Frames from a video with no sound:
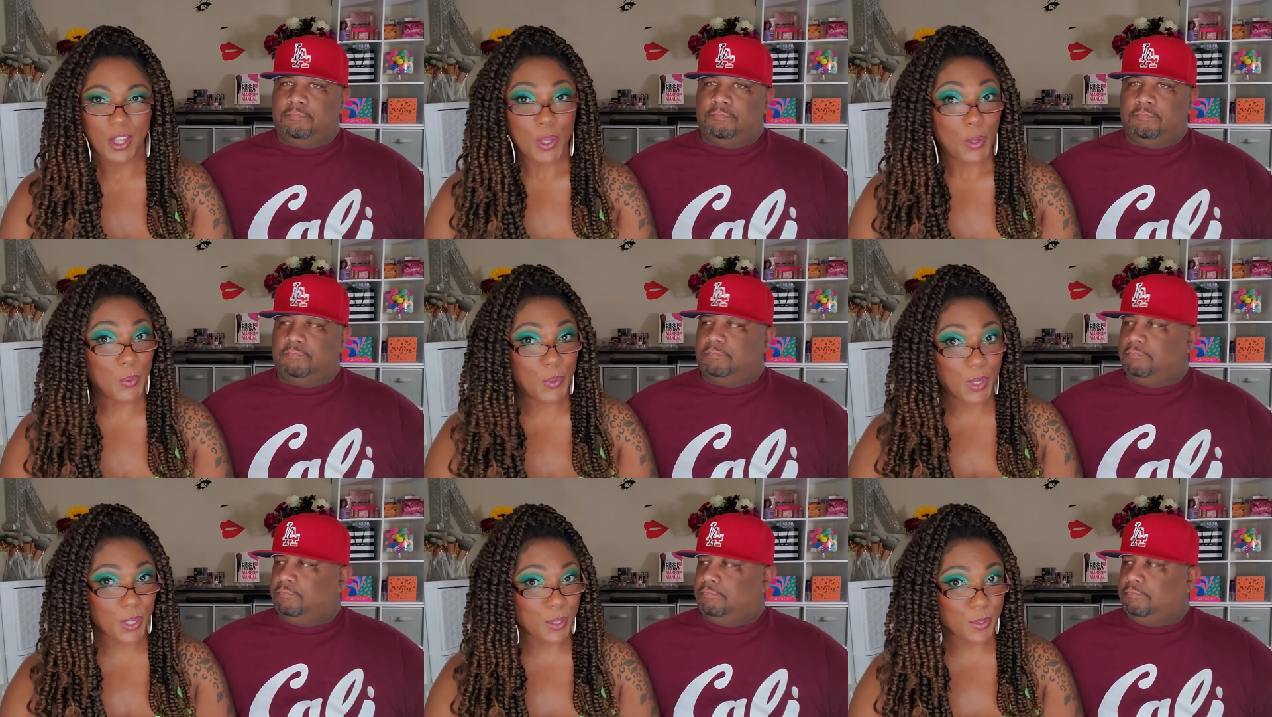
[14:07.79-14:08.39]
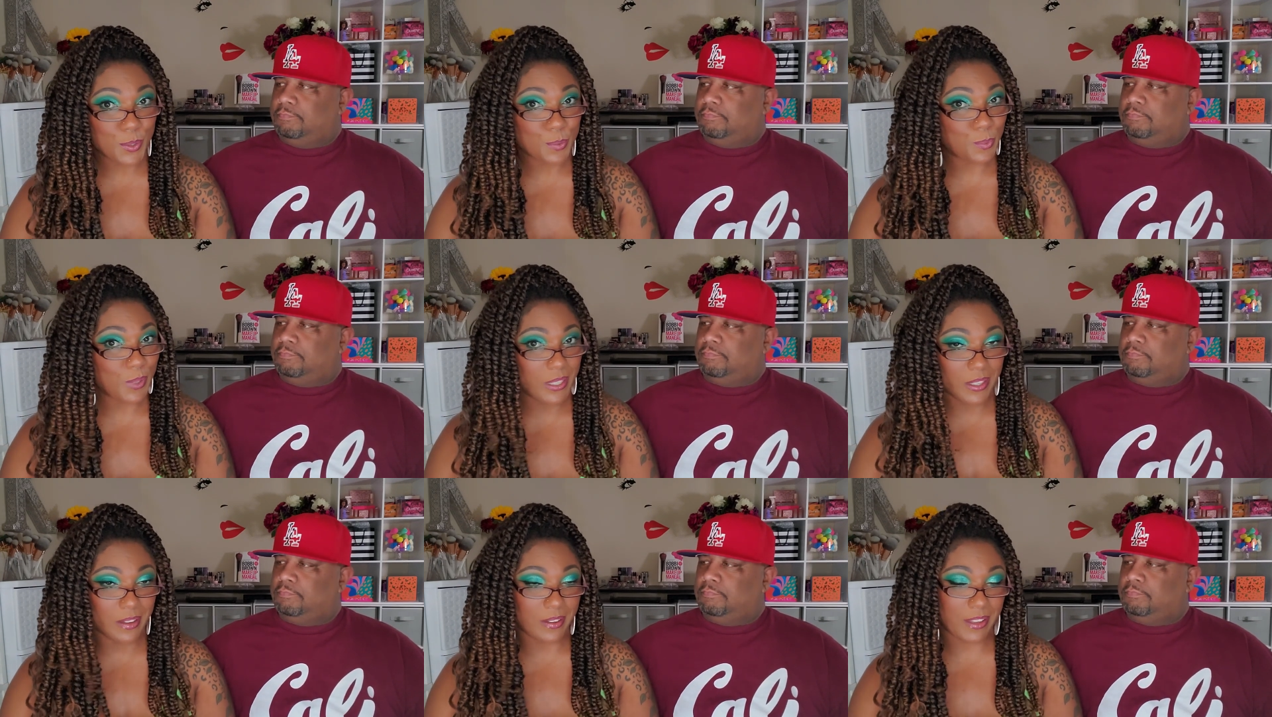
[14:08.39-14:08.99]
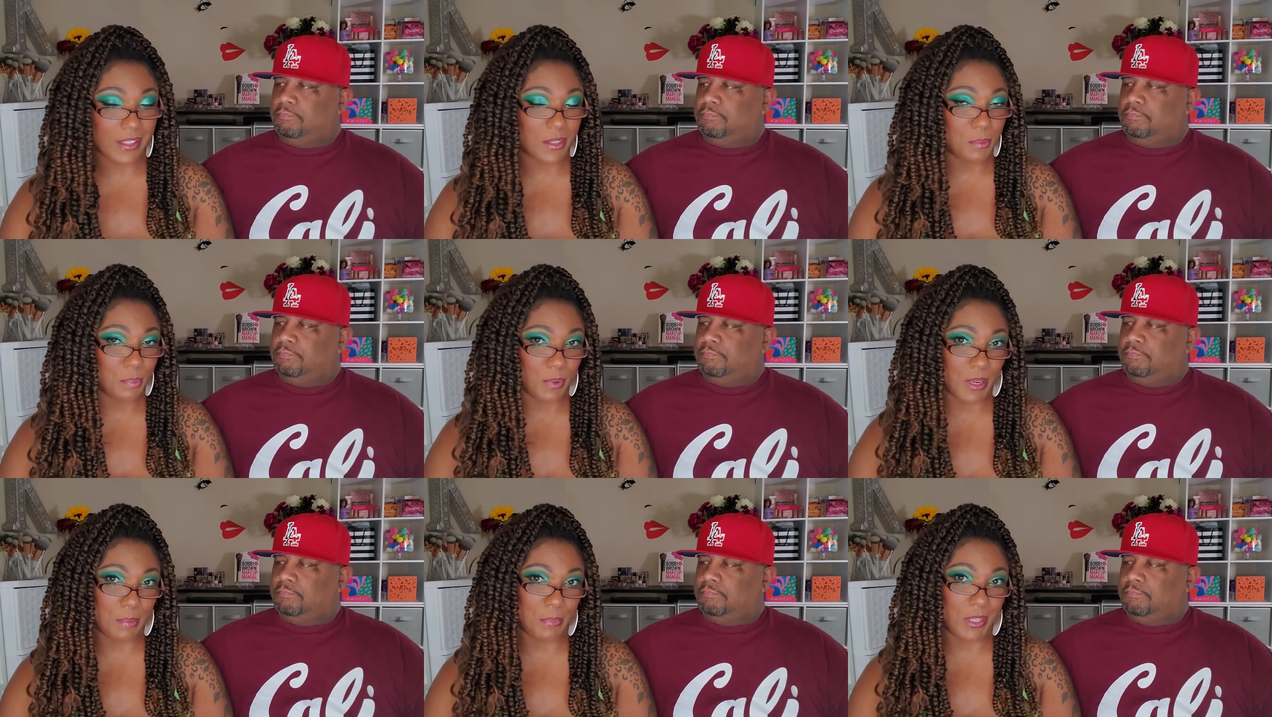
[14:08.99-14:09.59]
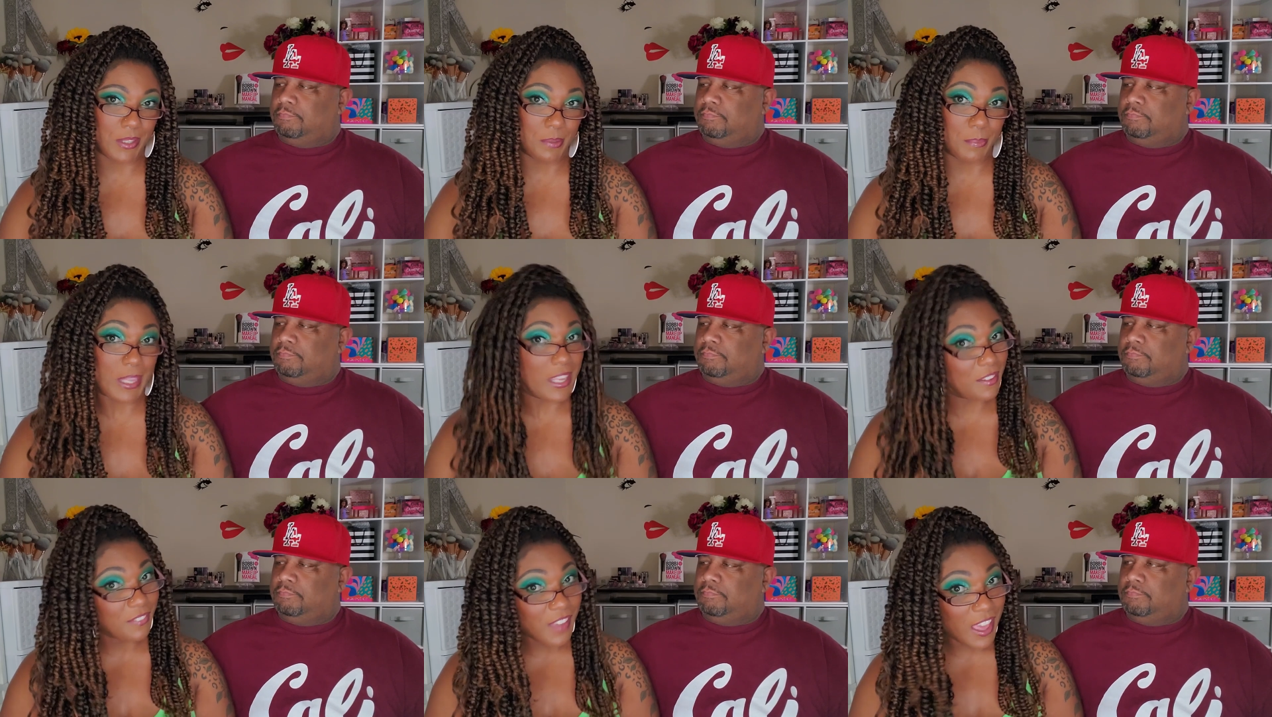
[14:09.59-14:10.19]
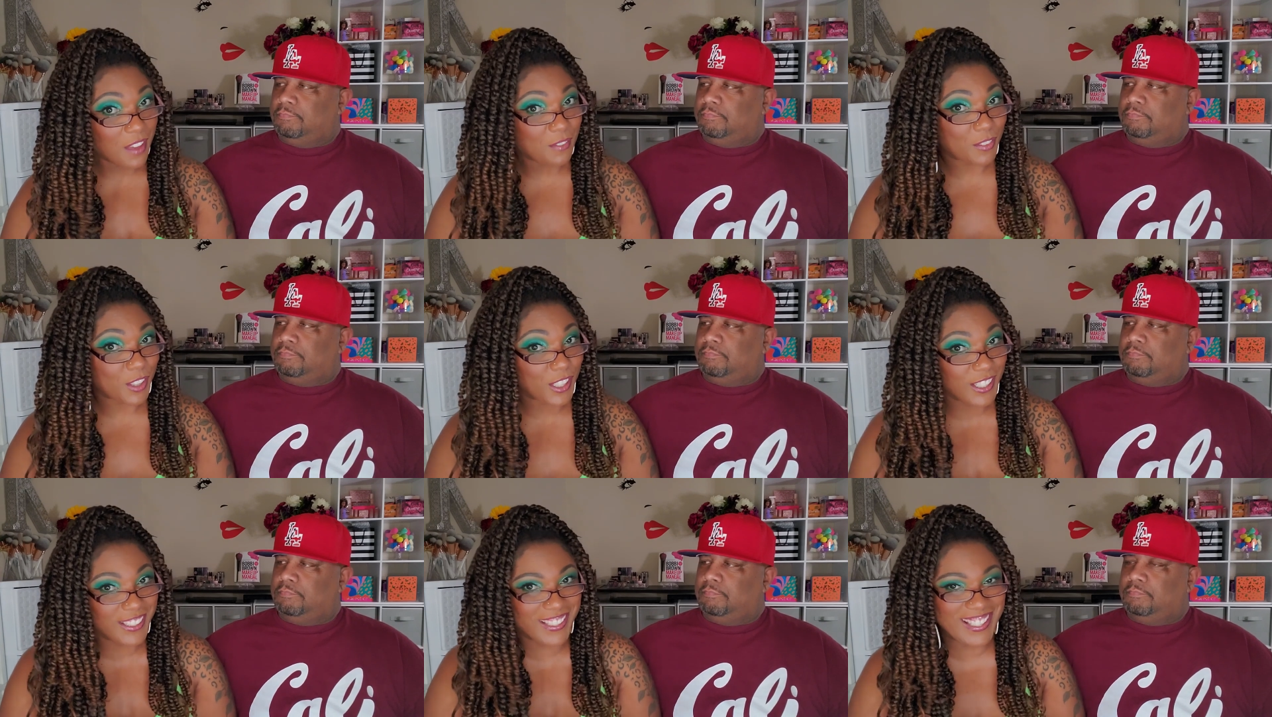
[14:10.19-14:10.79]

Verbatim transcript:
Speaker 1: who knows when I'll get the premium, if ever.